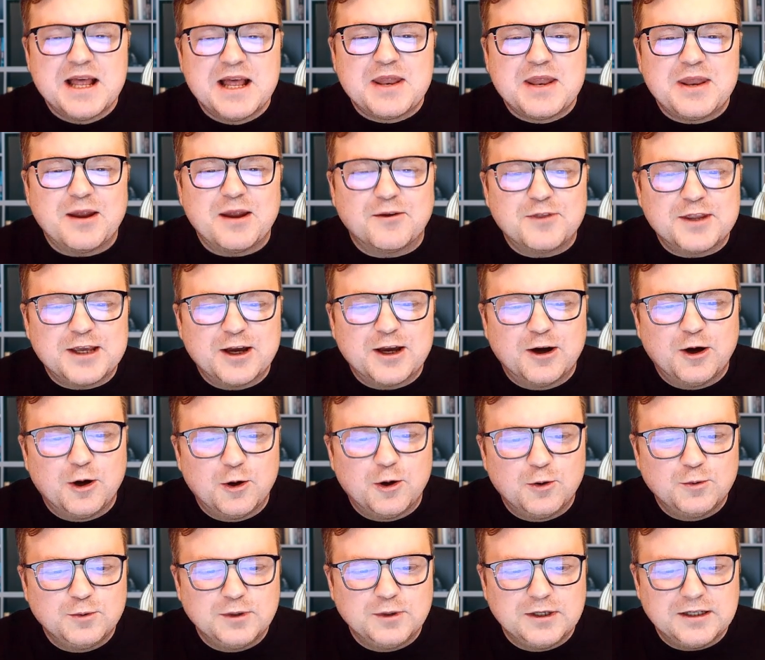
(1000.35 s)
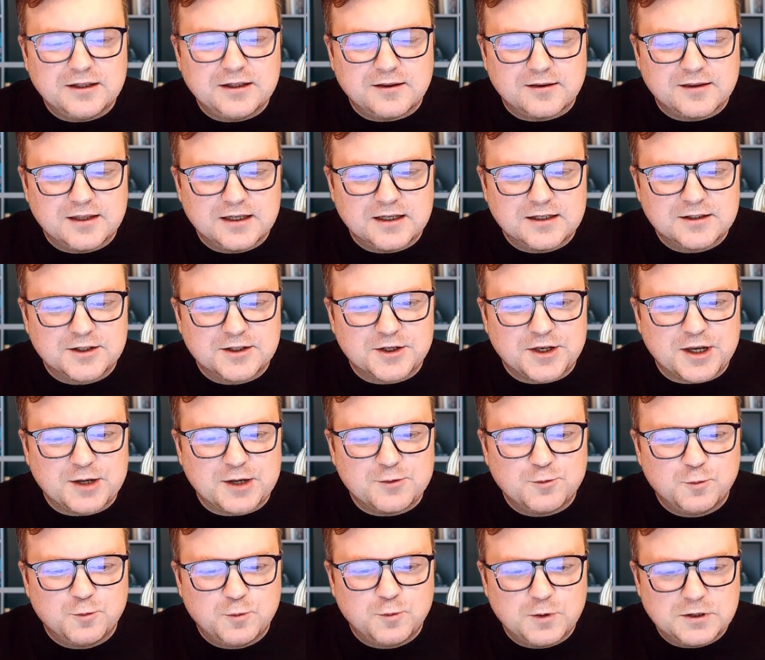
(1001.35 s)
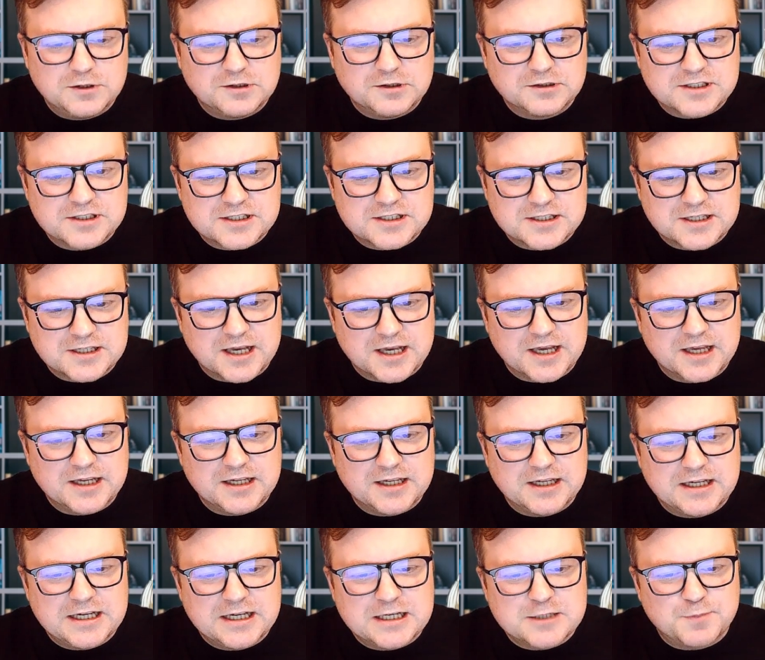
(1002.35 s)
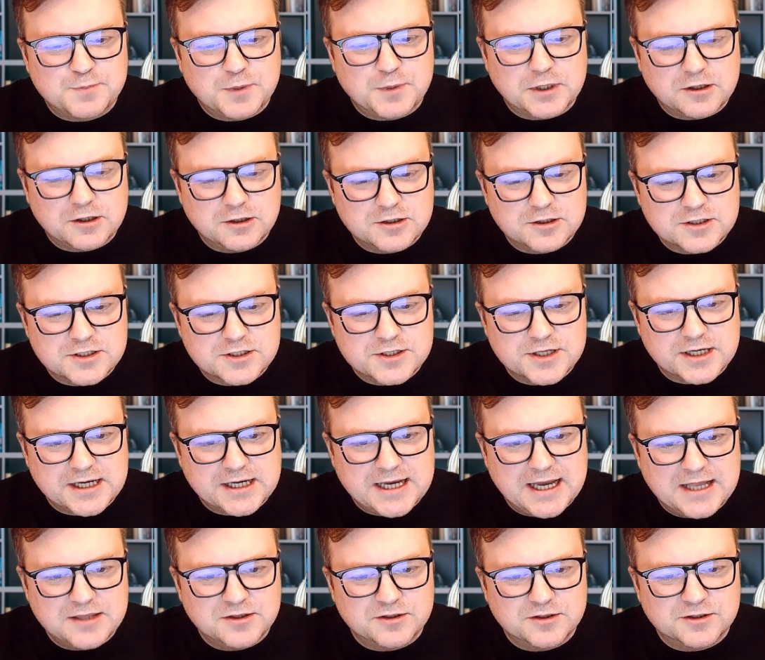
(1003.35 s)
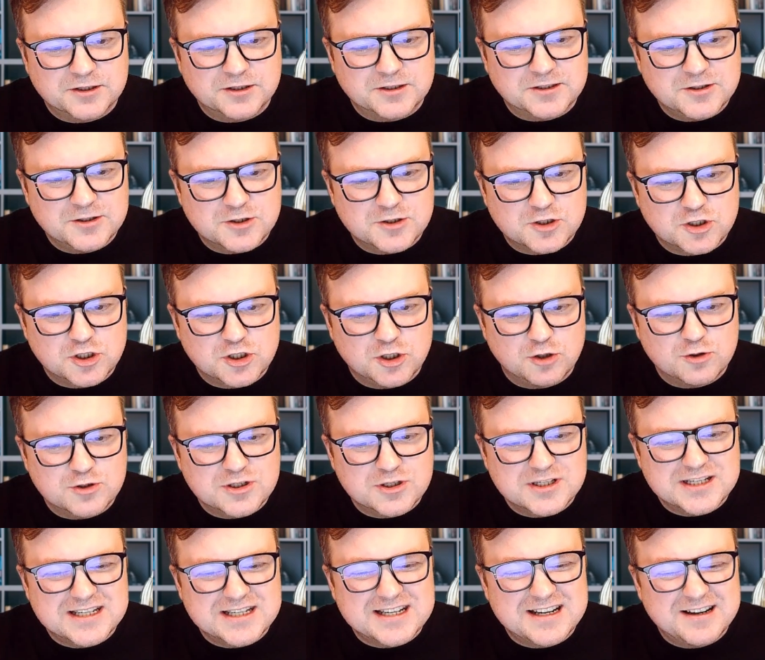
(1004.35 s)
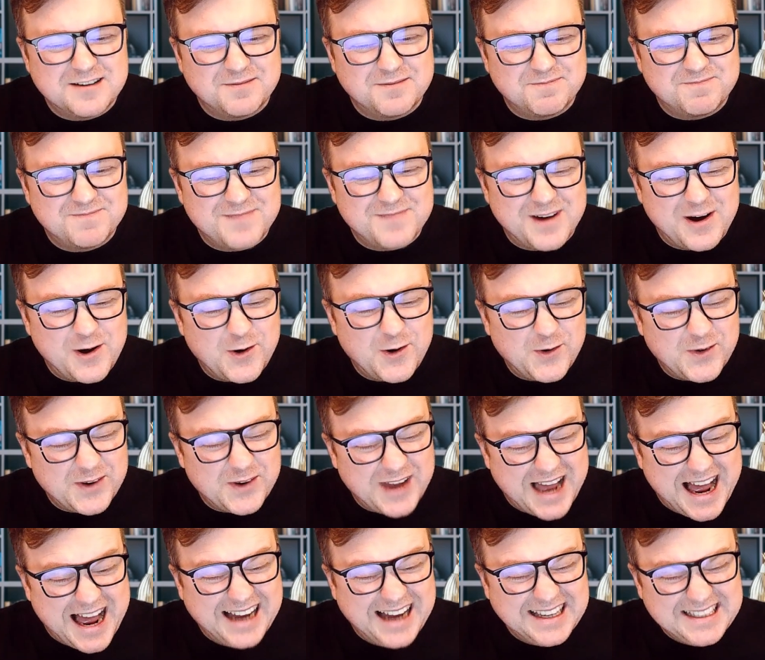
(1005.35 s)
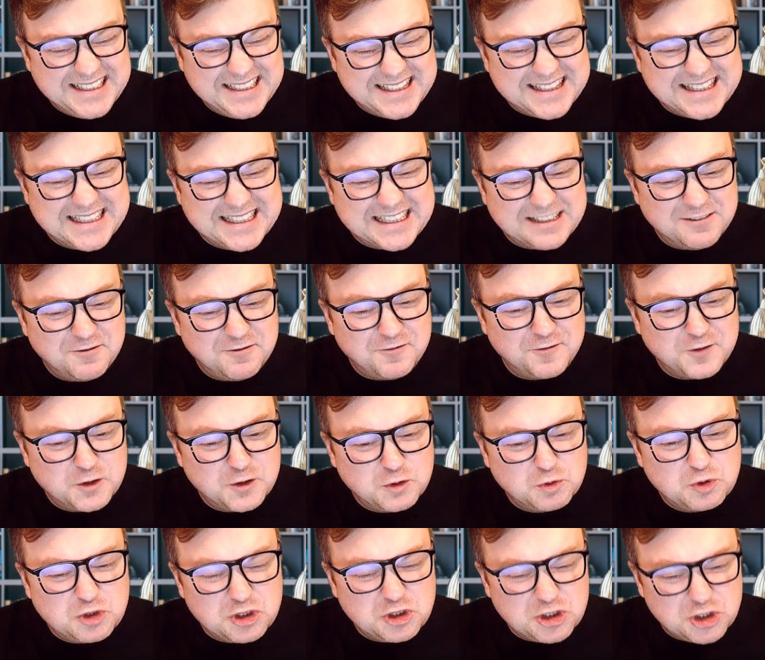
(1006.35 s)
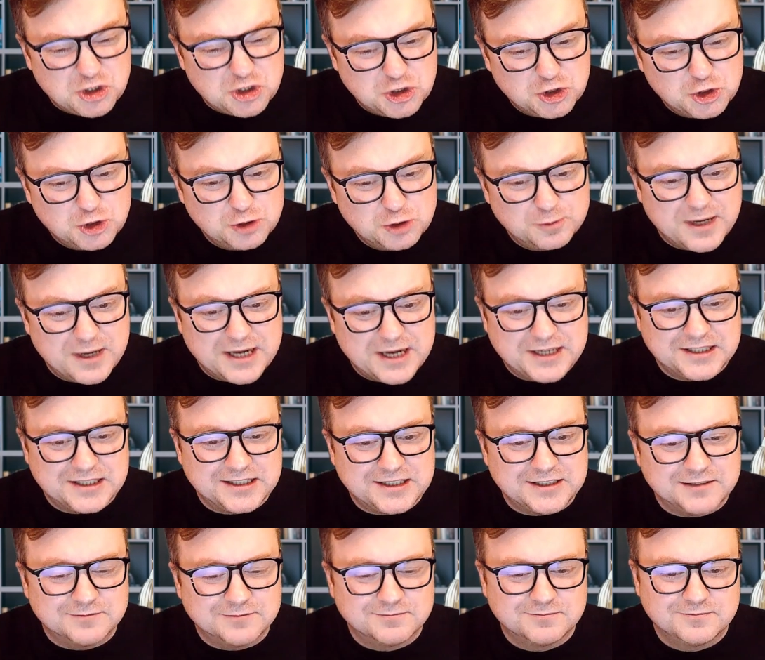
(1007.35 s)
Now, the only thing that I will say is, because the candidate has chosen, I think, a few too many